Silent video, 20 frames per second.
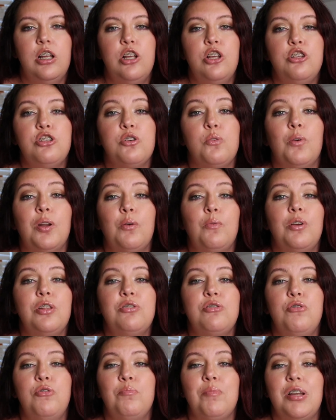So when I went
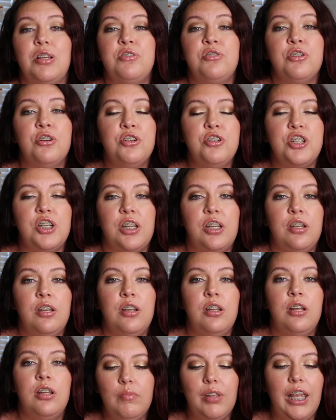to my
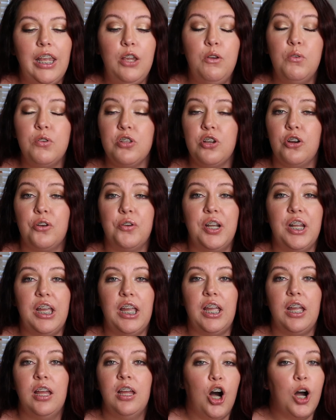surgeon, he was
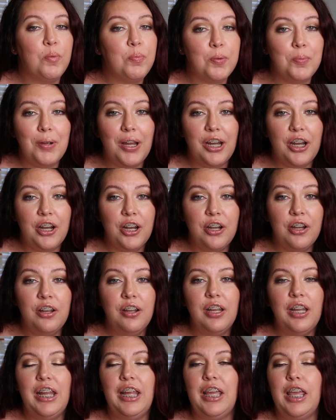already all prepared.
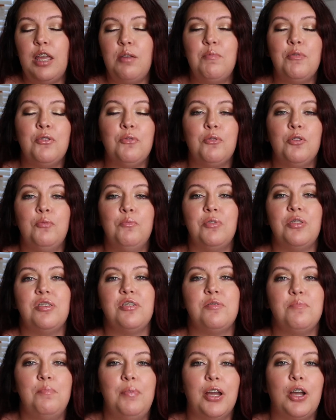He came in the room with
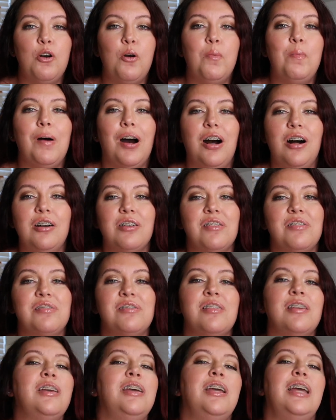this big old
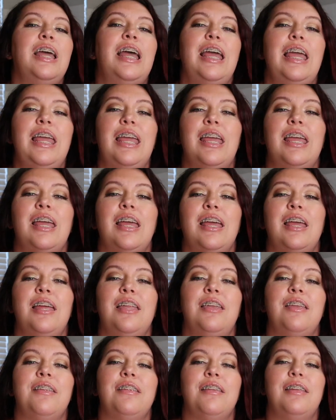box
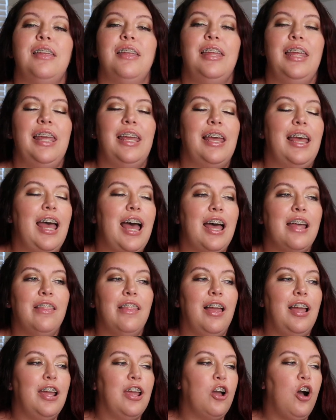and it had
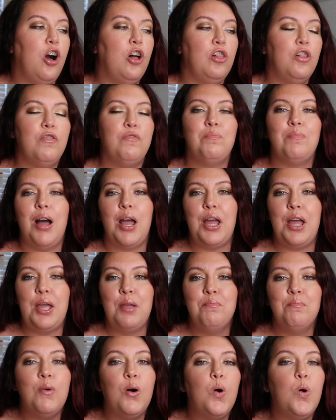like all of my
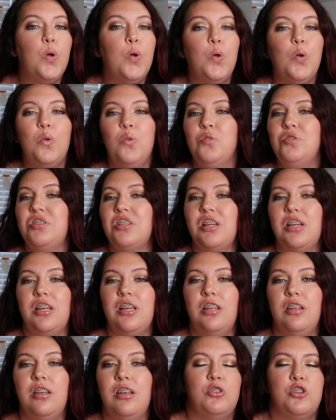molds
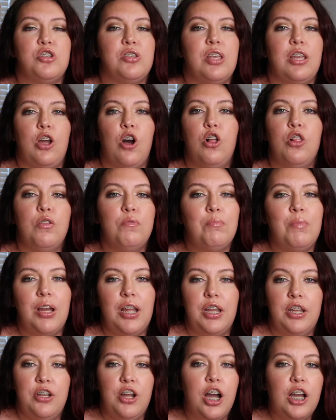and just like all of
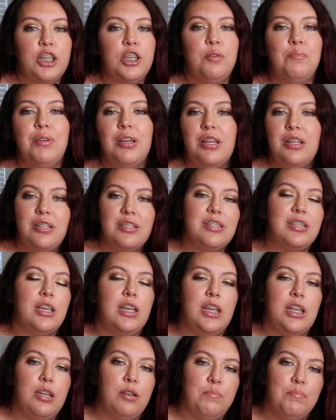my documents
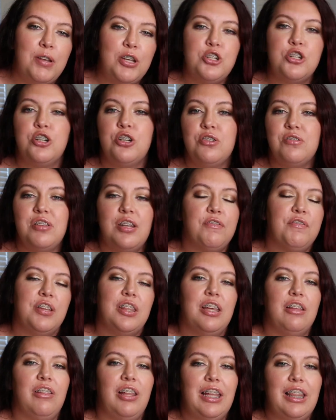and pictures and
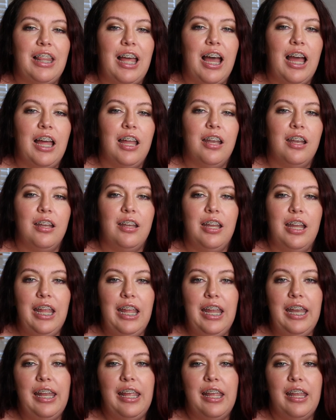everything like that
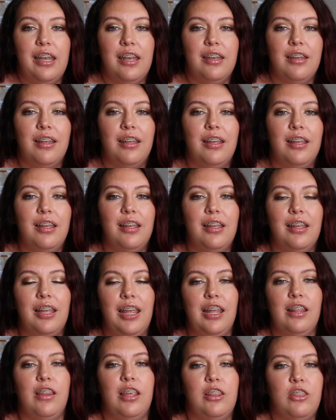in it.
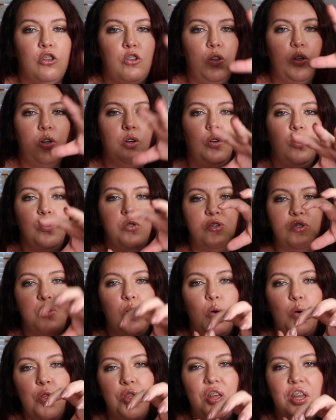And like the little
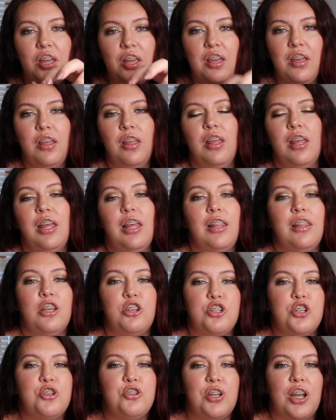skull thing that
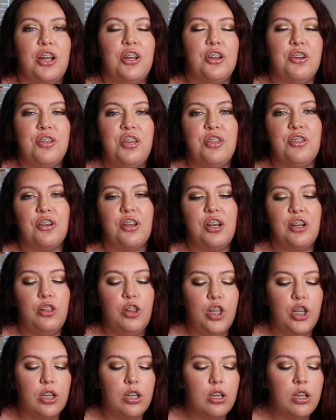shows you how your teeth are gonna
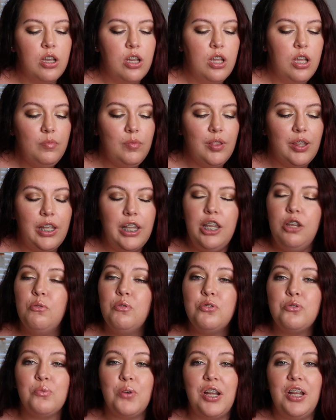look. He
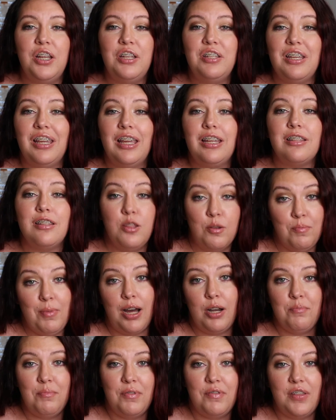was ready to get to the
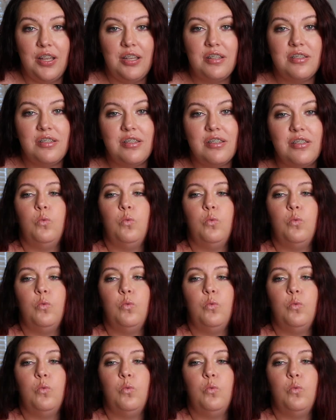bottom of this.